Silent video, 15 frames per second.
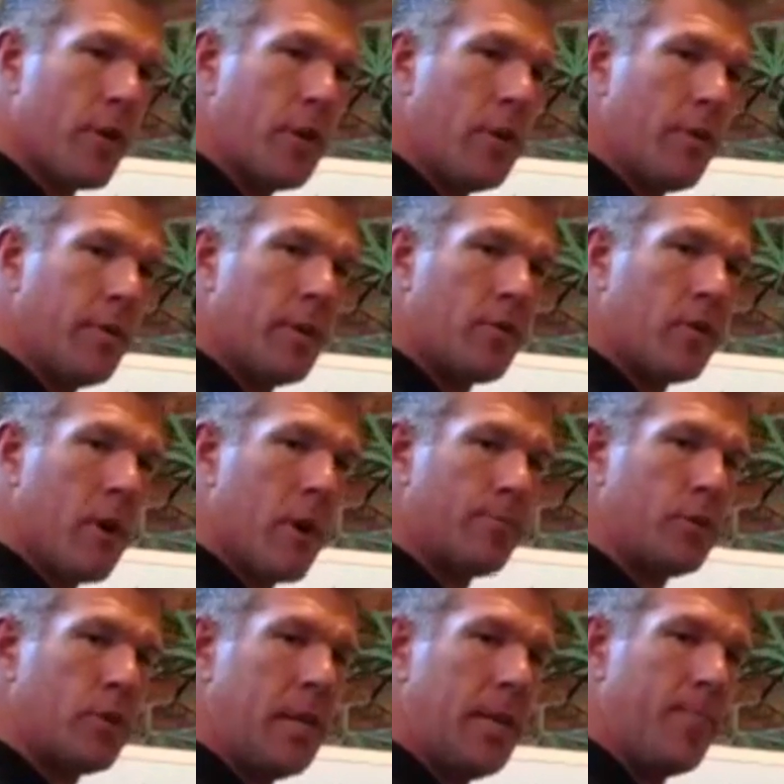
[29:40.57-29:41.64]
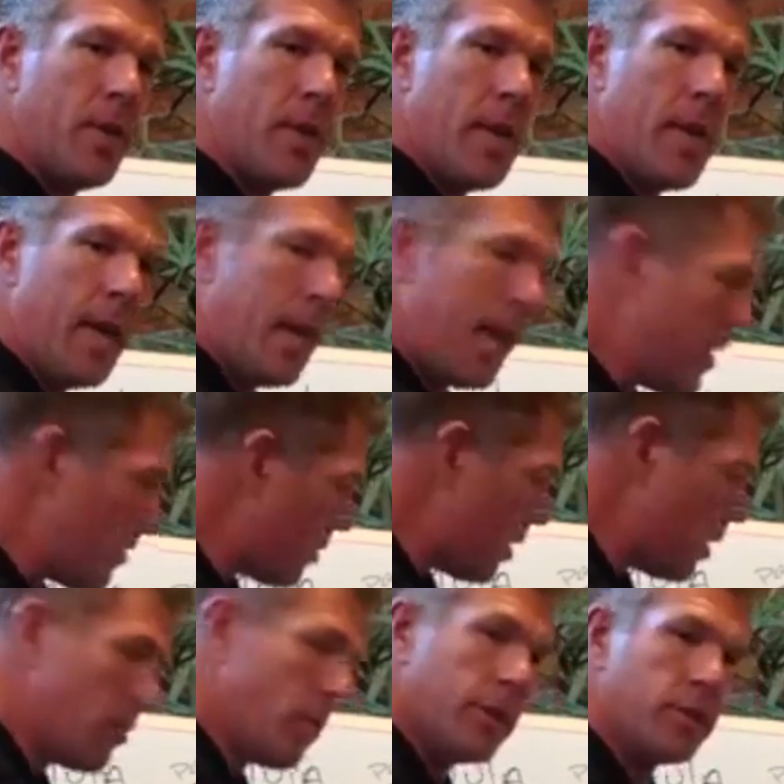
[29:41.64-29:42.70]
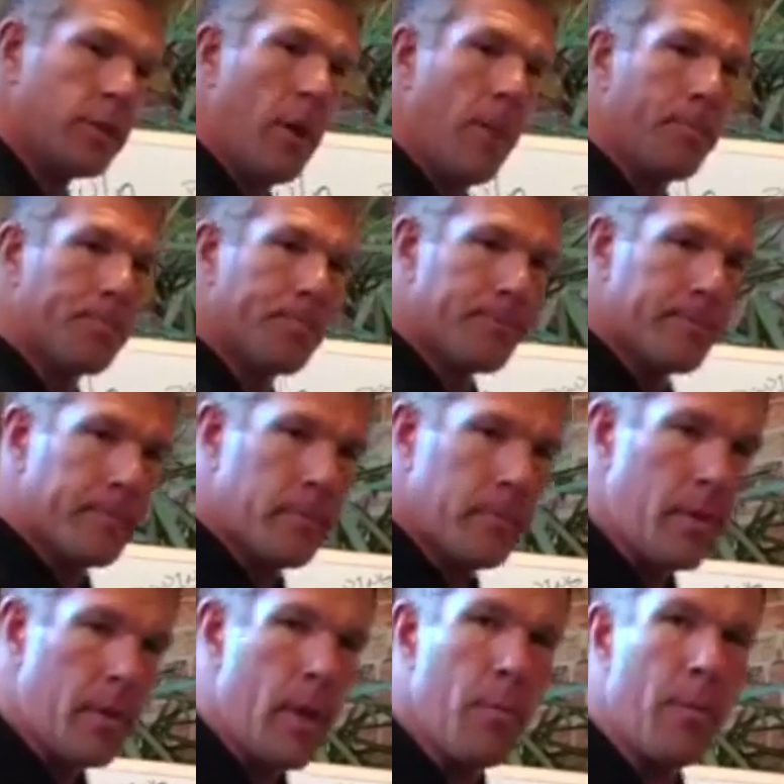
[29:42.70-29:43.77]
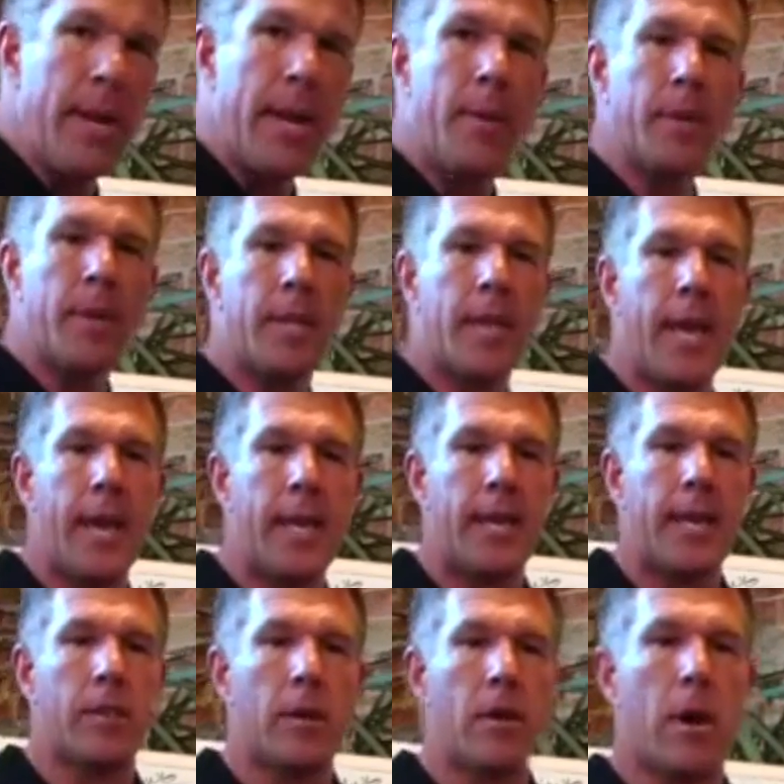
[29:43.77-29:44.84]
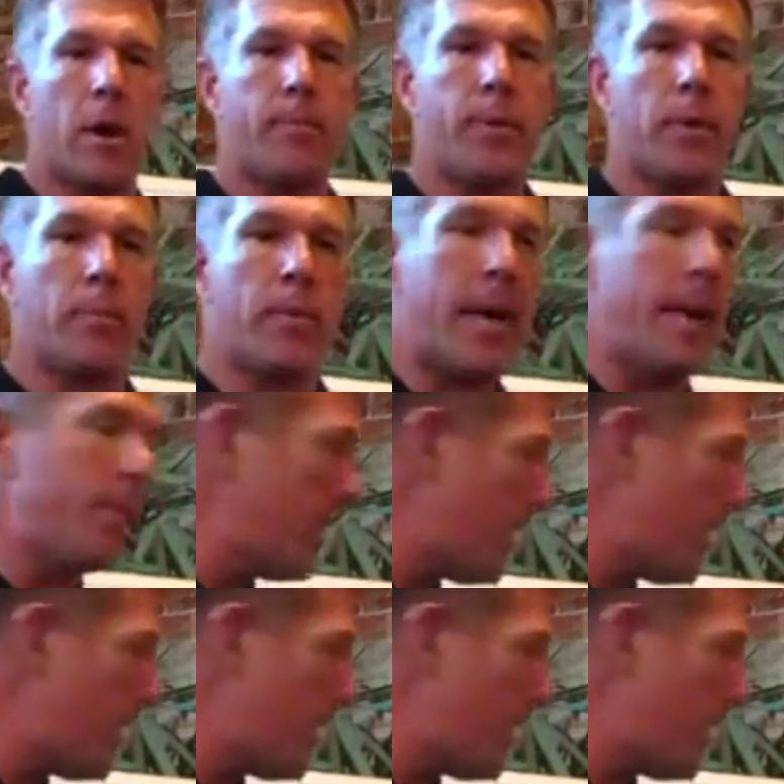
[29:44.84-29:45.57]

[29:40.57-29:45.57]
you in this comp sheet, and it's going to do it. So right now I'm going to tell you how to get the comp, right? And